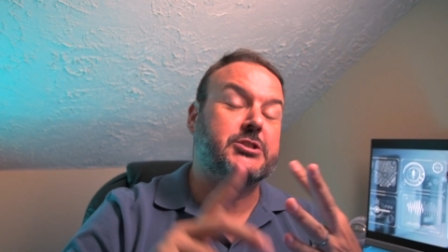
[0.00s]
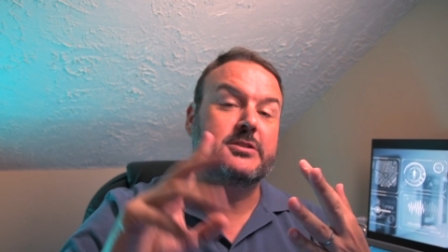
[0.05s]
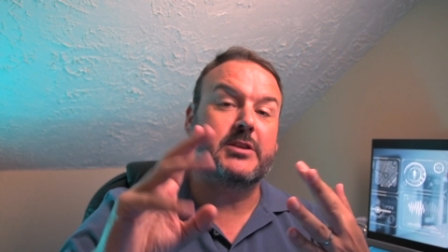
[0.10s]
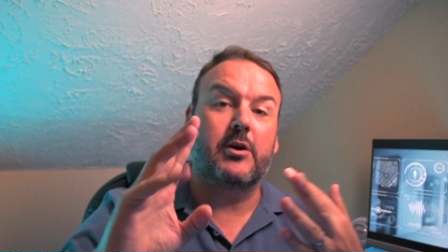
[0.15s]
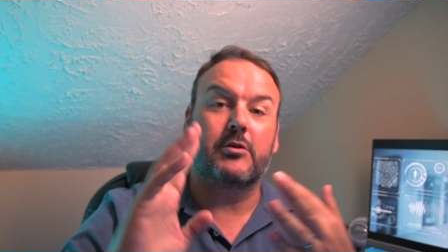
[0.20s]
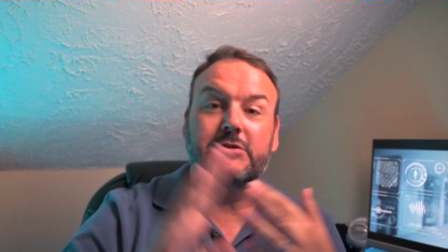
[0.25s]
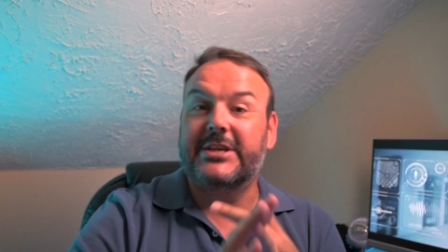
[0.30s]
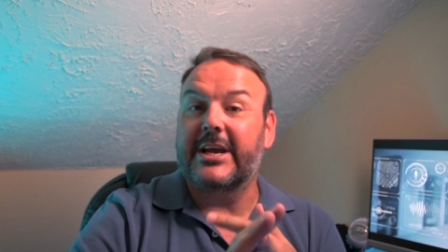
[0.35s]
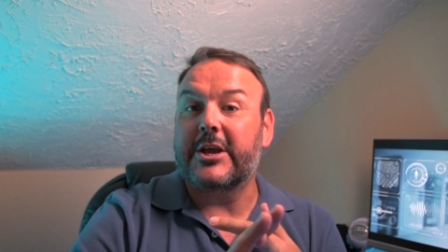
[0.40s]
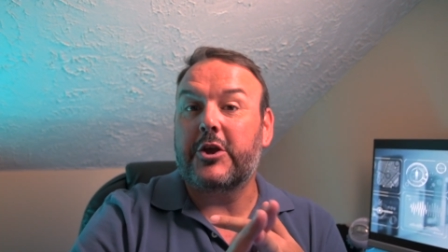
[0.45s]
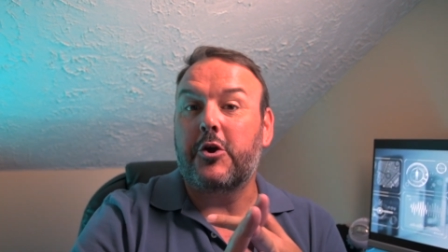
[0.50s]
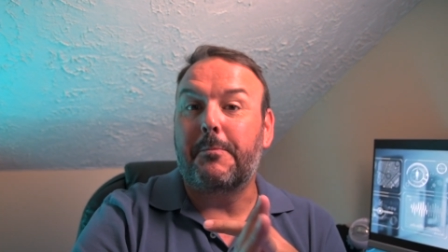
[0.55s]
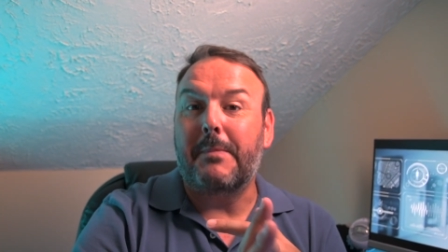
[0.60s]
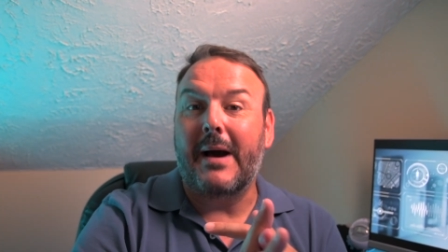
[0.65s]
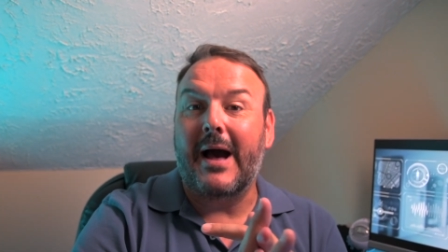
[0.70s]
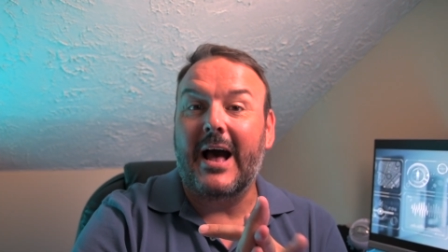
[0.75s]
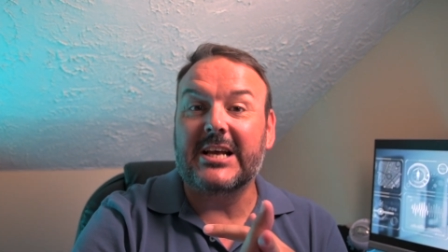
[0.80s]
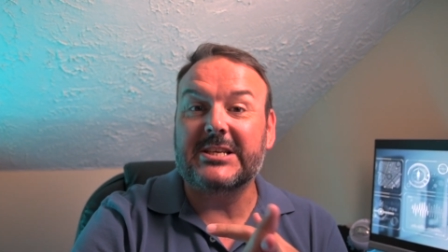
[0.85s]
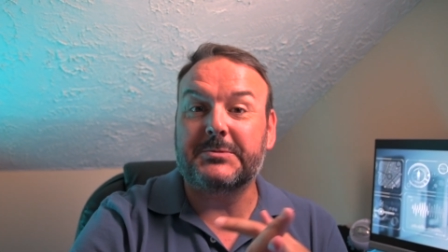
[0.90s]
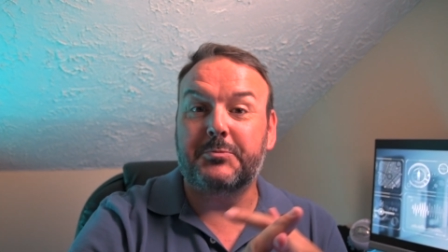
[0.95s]
they'll check your
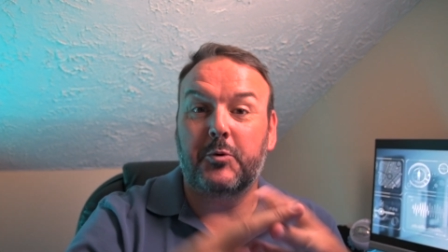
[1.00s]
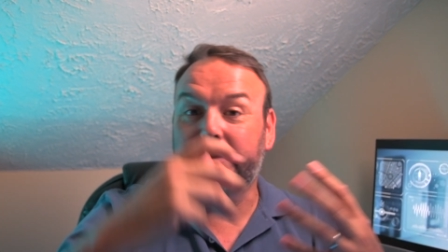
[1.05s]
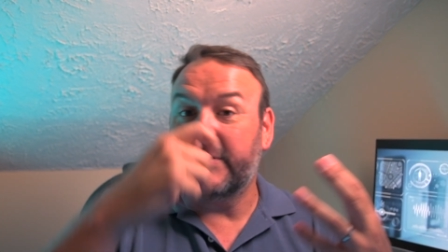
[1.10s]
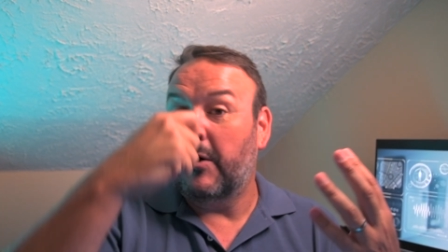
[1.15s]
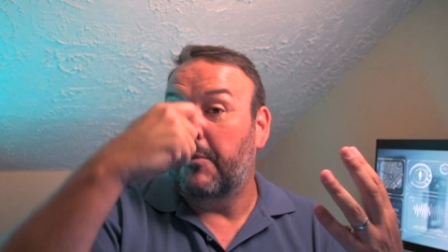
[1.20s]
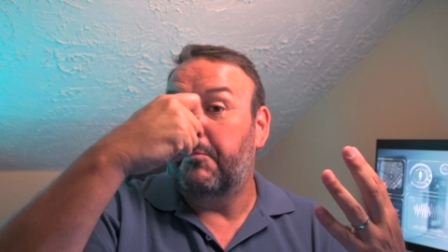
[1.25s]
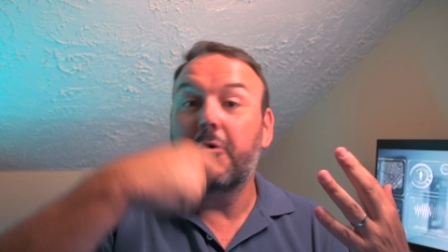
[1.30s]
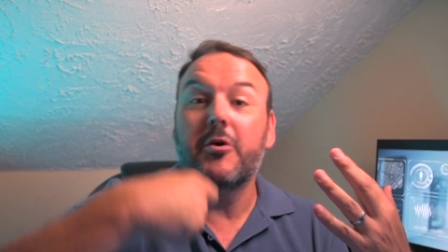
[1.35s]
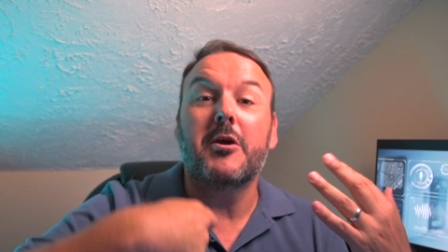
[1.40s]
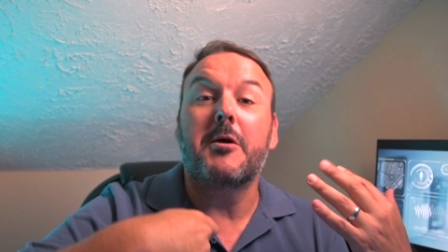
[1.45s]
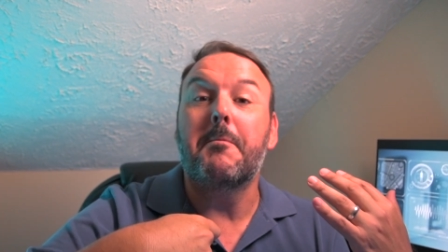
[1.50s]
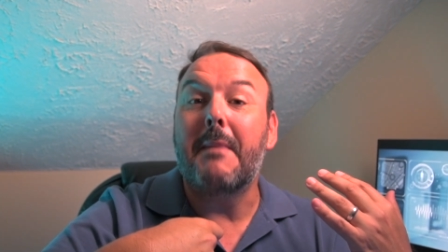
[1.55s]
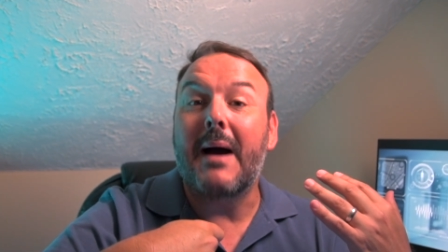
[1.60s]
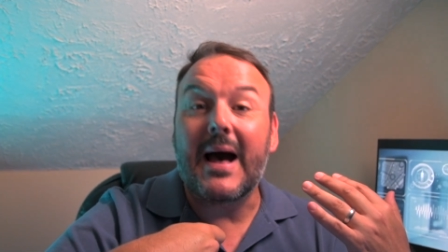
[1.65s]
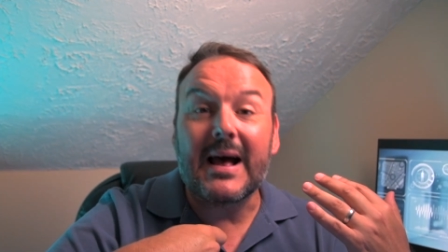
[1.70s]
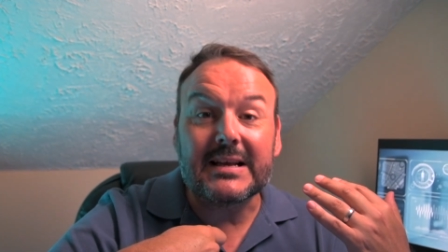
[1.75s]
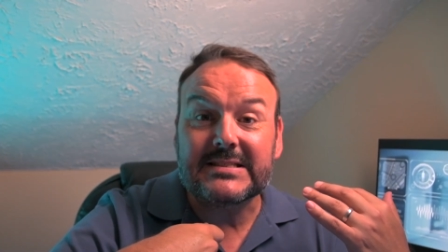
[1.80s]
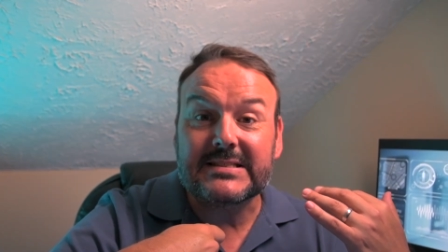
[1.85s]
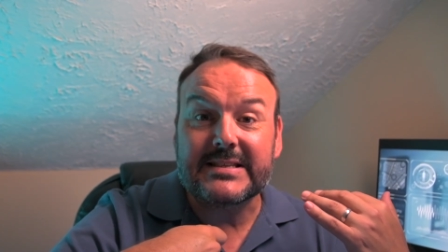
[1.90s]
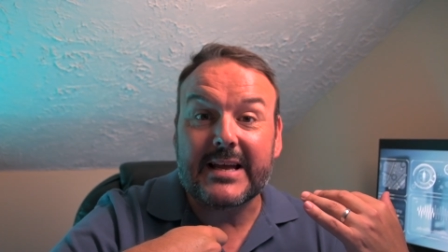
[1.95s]
passport, they'll put your
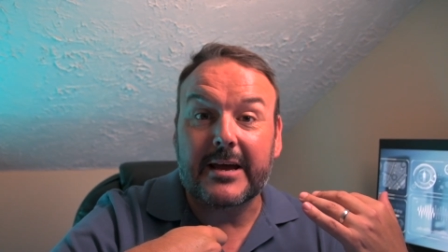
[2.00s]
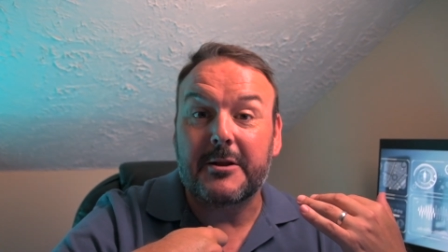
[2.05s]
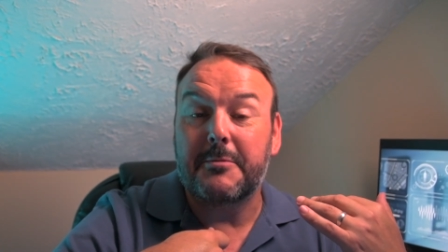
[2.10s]
mask down